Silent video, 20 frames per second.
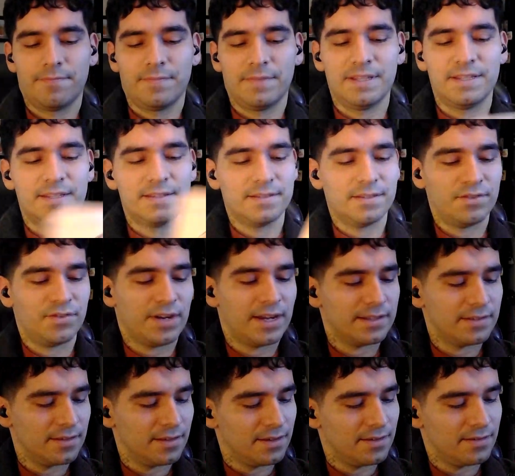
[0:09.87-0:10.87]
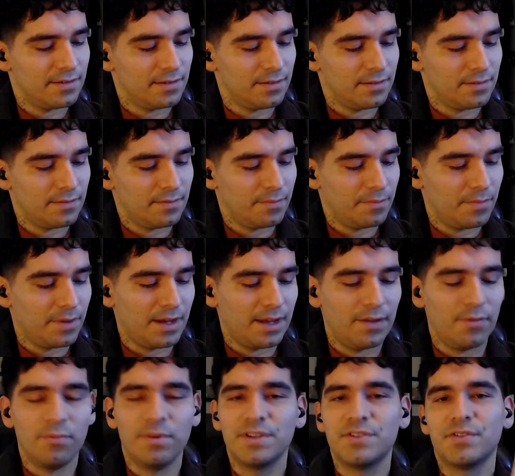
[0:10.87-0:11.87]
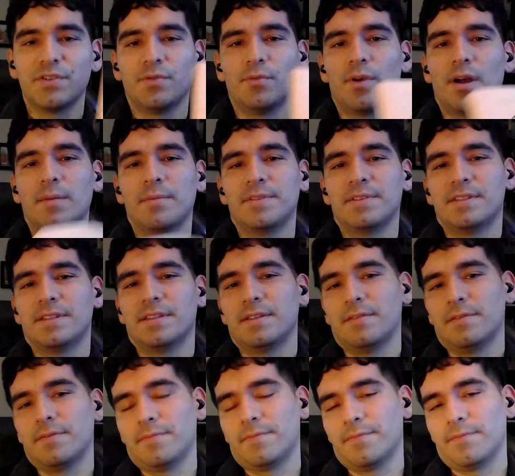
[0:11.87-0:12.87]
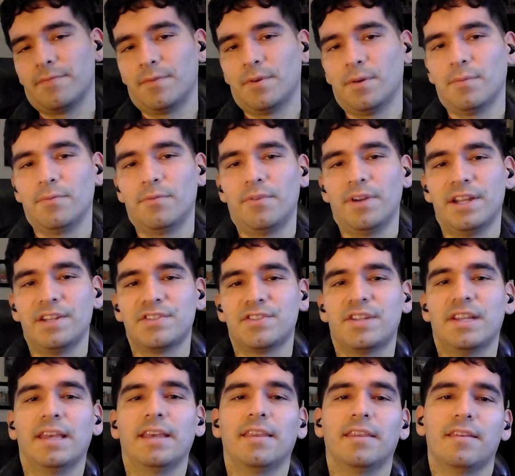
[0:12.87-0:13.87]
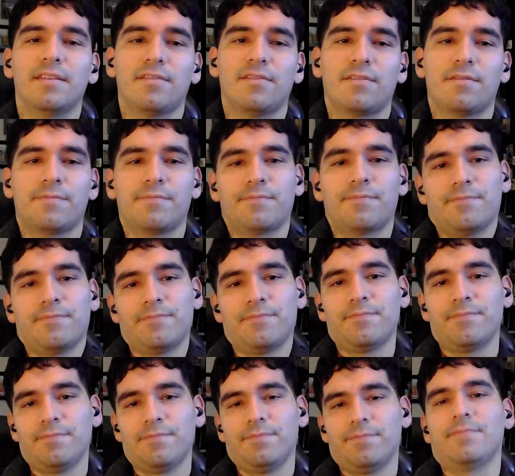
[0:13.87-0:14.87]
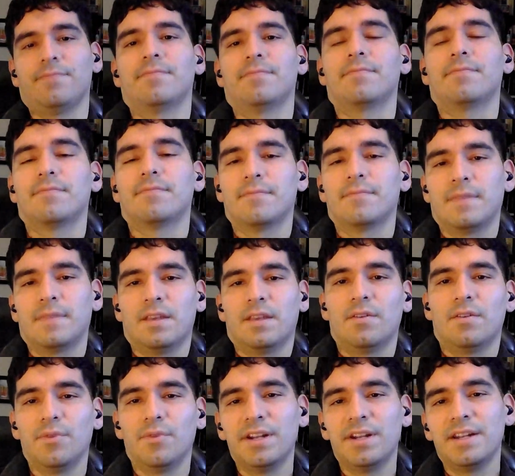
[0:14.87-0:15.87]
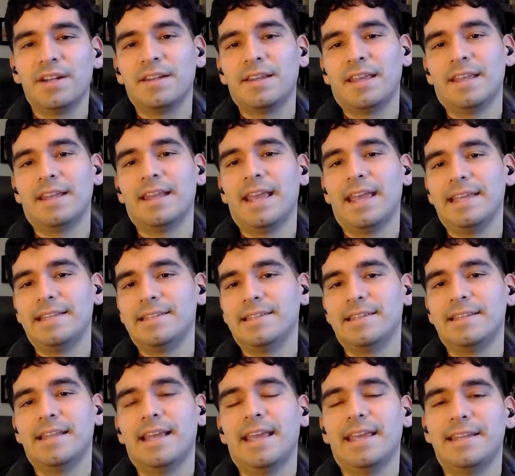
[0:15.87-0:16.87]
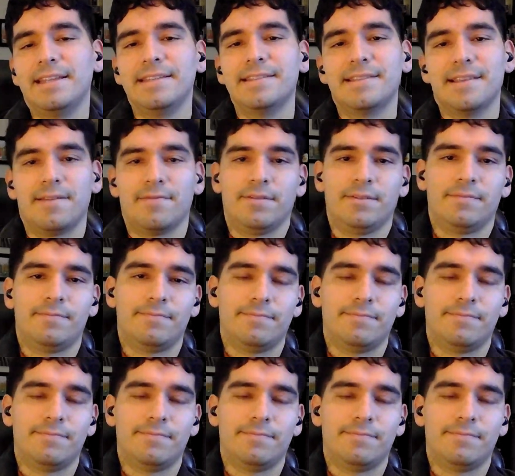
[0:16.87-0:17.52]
This is a translation by Richard Robinson from French to English, written in 1887.